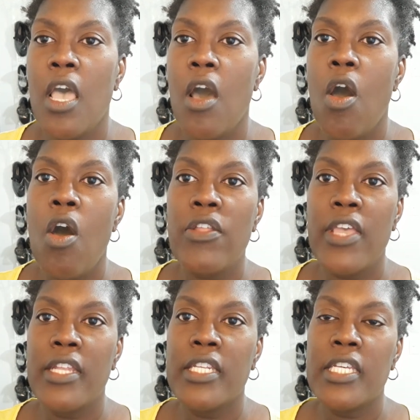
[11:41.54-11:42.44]
all
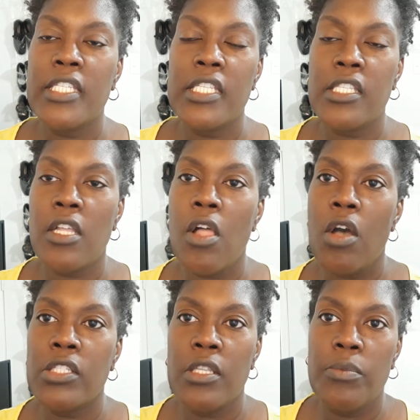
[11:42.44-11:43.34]
that does is
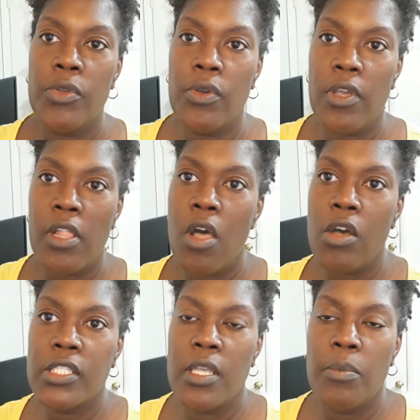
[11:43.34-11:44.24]
clogs
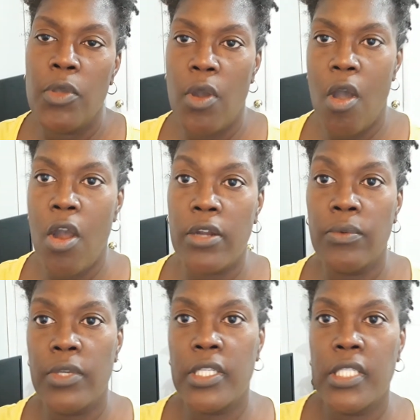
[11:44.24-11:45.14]
up your
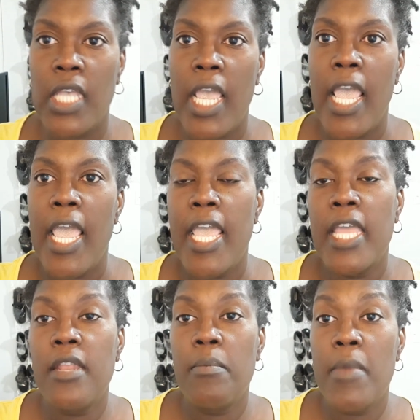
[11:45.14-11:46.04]
arteries,
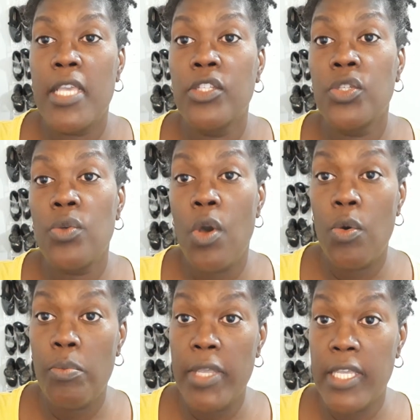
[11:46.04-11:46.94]
and it makes you
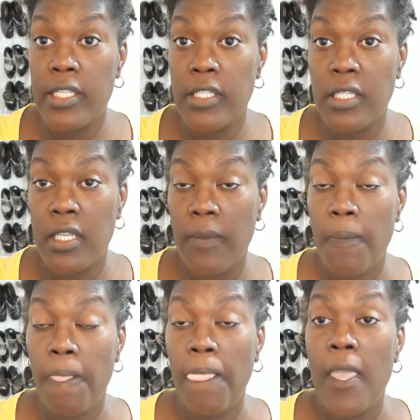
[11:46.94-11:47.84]
obese.
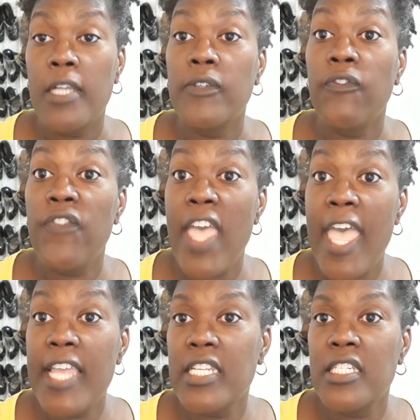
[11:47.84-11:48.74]

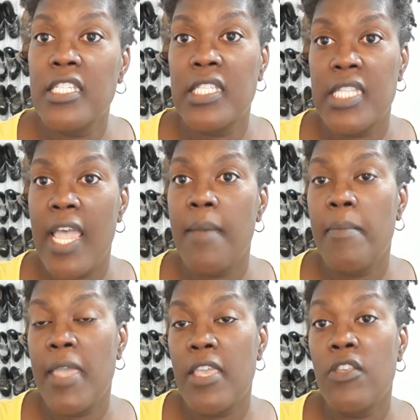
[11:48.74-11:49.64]
Fat does not
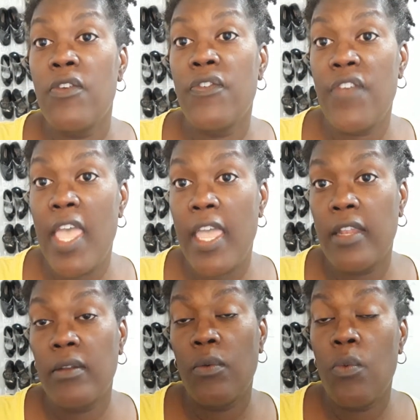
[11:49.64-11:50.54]
make you fat.
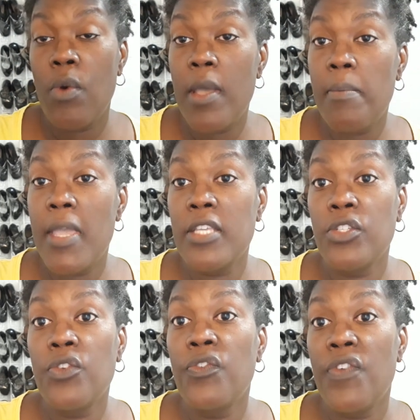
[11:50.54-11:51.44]
What
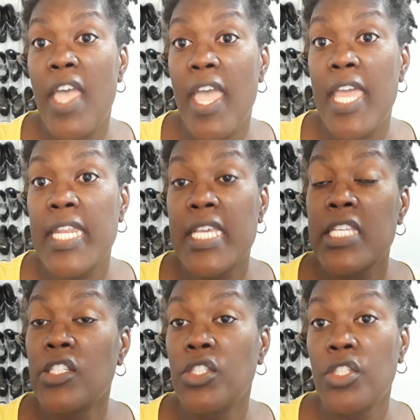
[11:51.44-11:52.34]
makes you fat
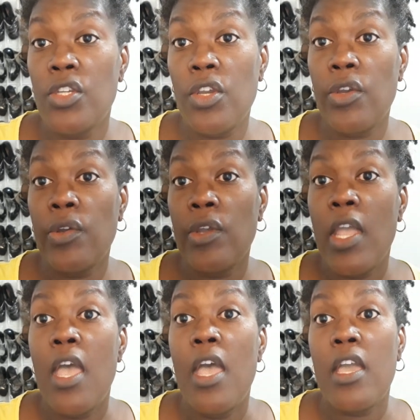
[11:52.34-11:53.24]
is sugar,
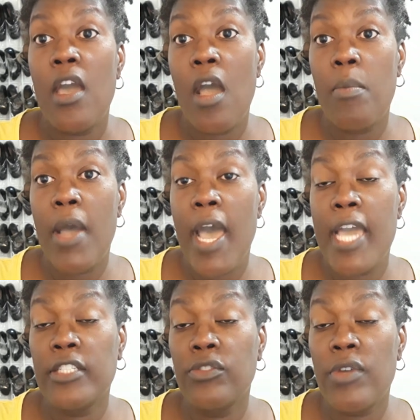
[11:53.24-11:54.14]

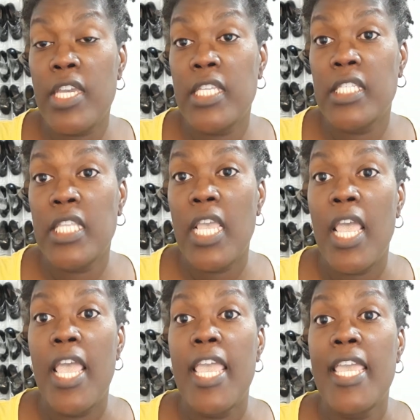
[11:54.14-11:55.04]
carbohydrates,
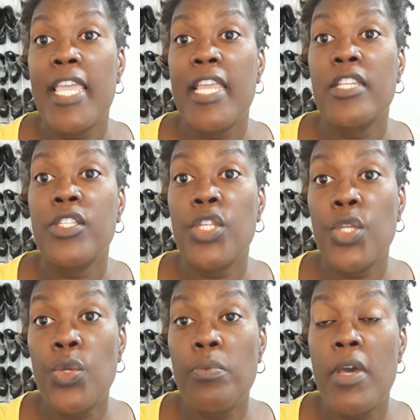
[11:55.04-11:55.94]
and
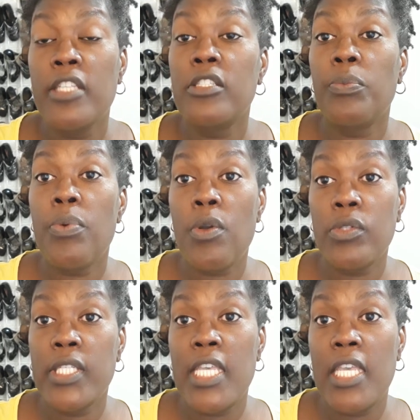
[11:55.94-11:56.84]
too much
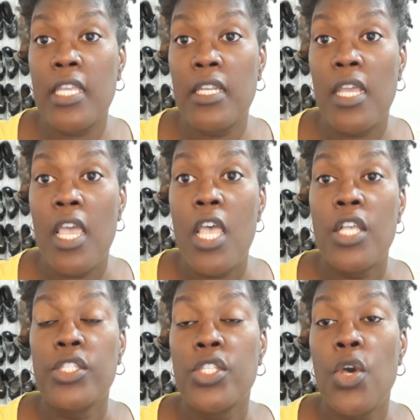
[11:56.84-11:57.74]
protein.
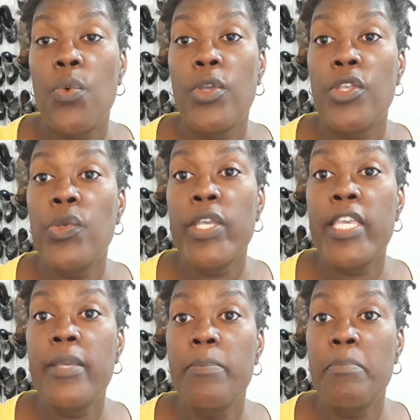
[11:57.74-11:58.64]
So when you
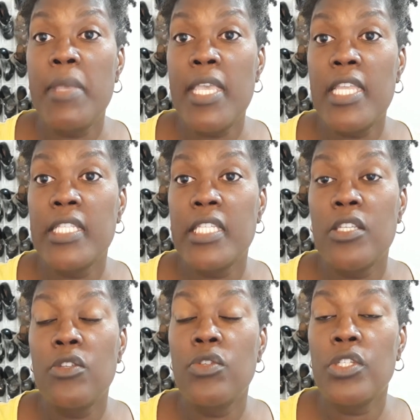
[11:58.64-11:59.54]
eat meat,
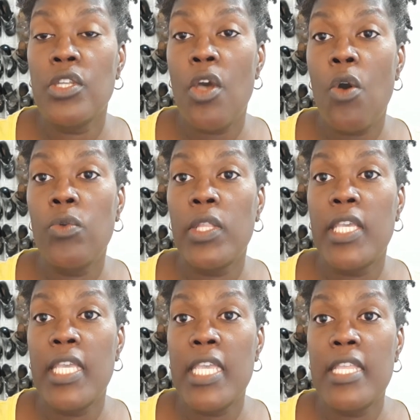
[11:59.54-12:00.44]
you should
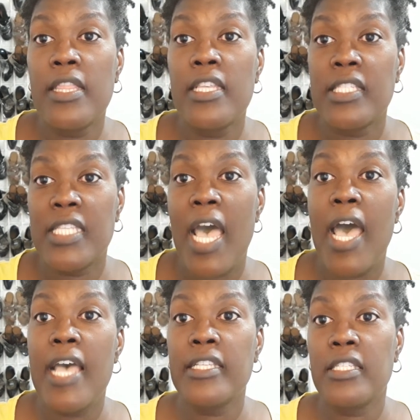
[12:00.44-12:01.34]
only eat the size